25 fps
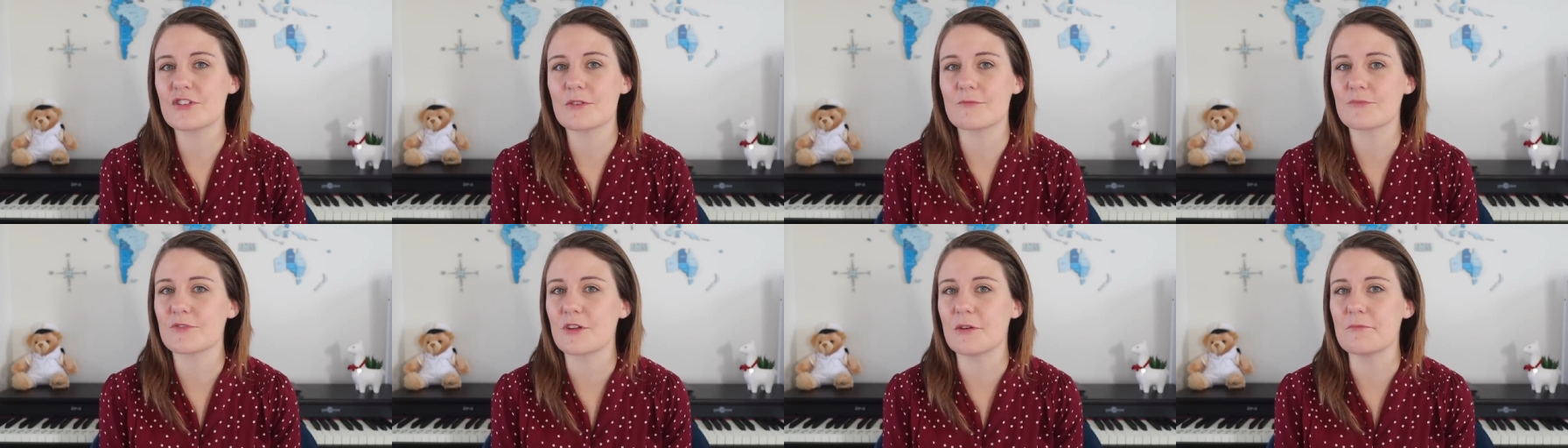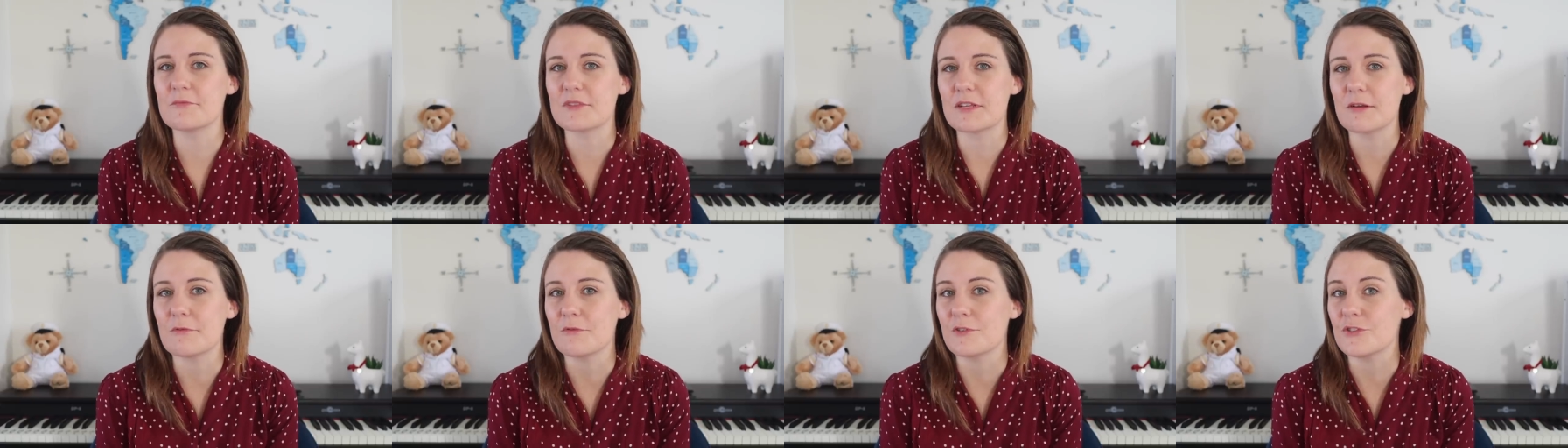
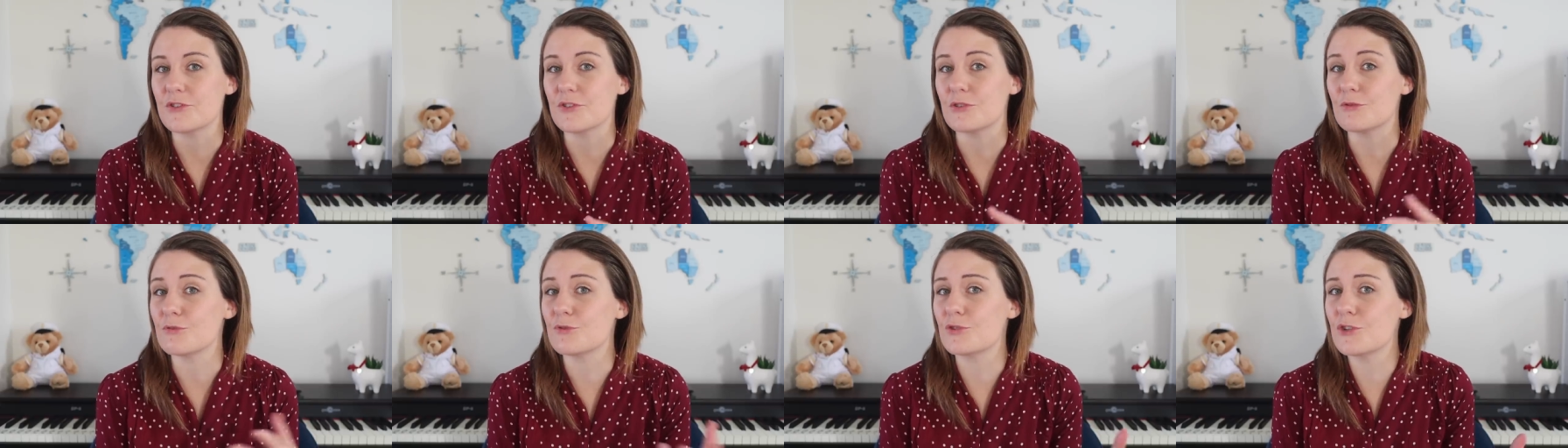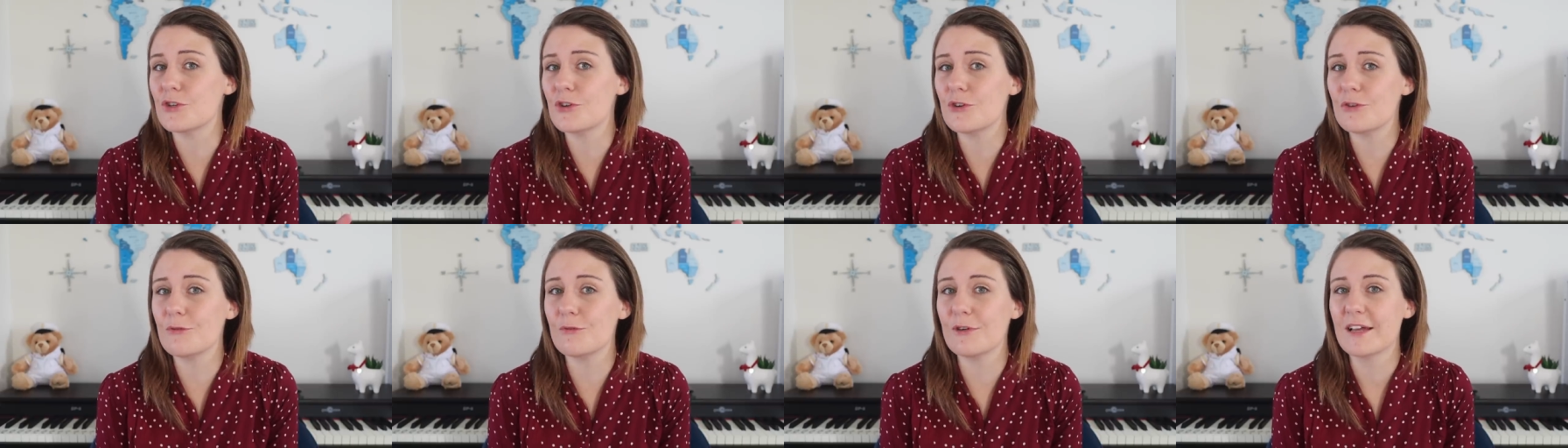sometimes it would do
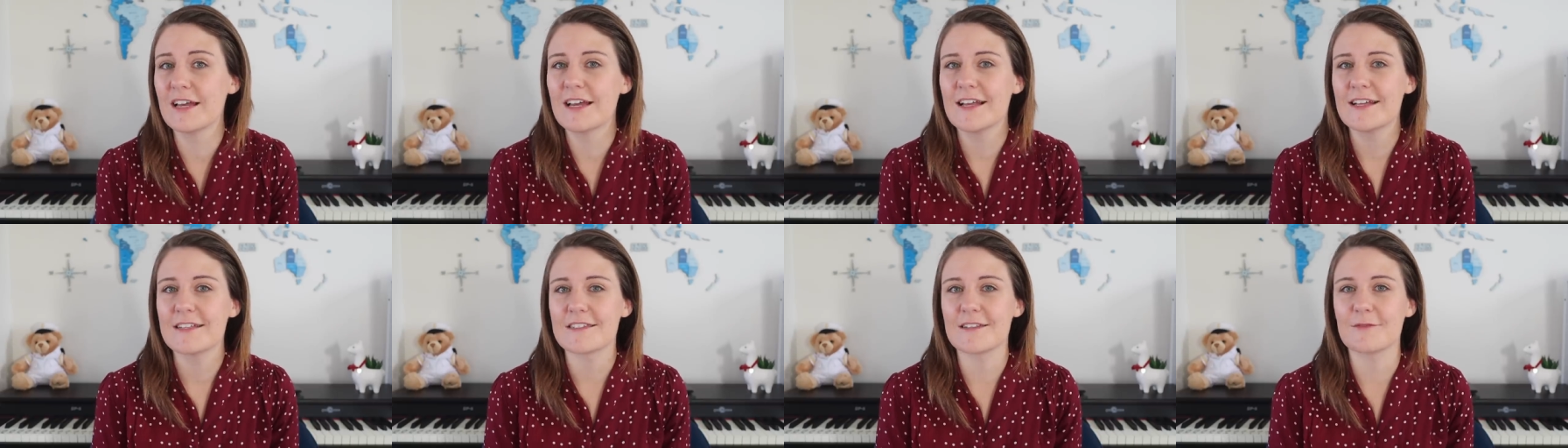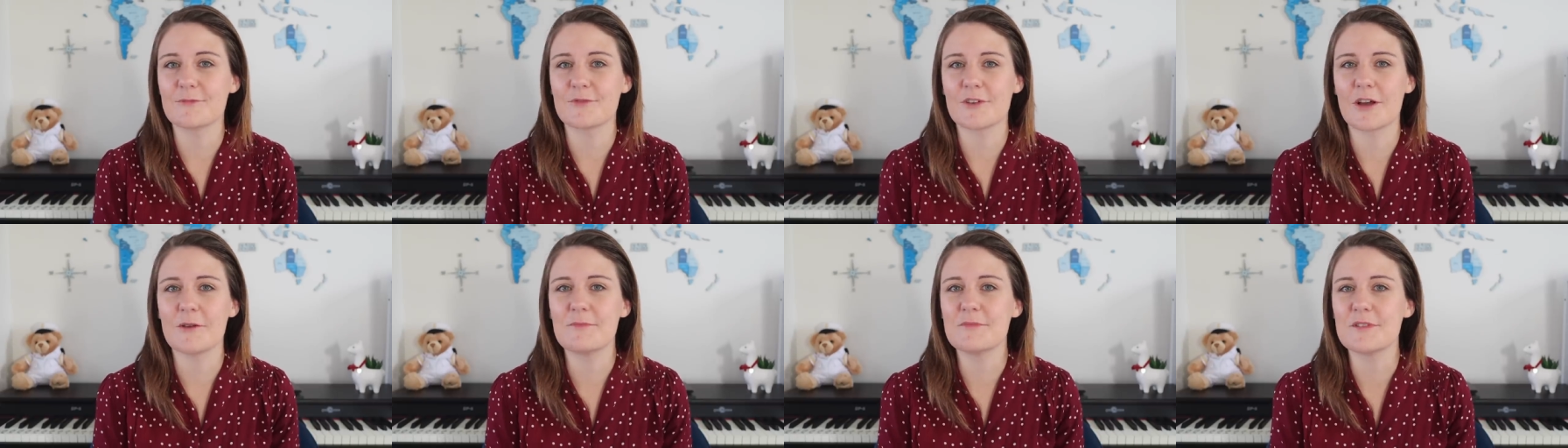two,
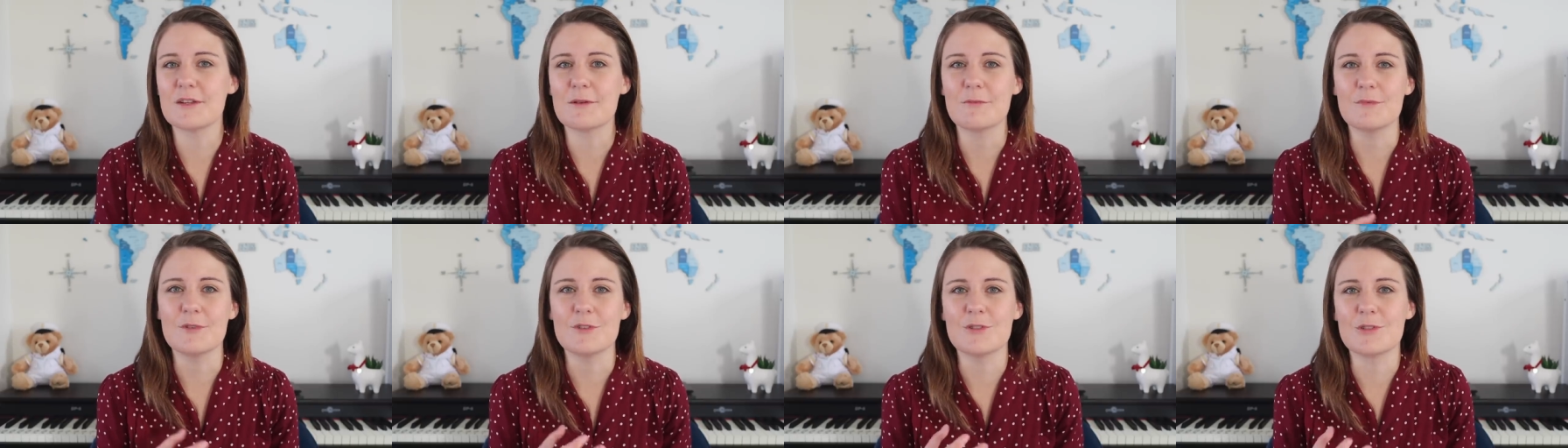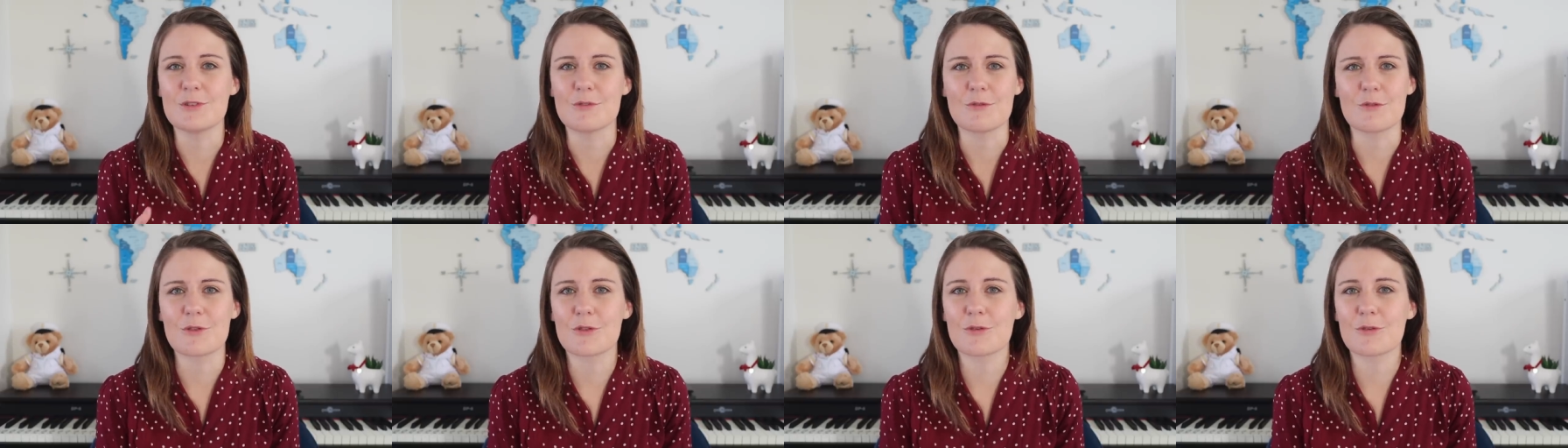sometimes it would do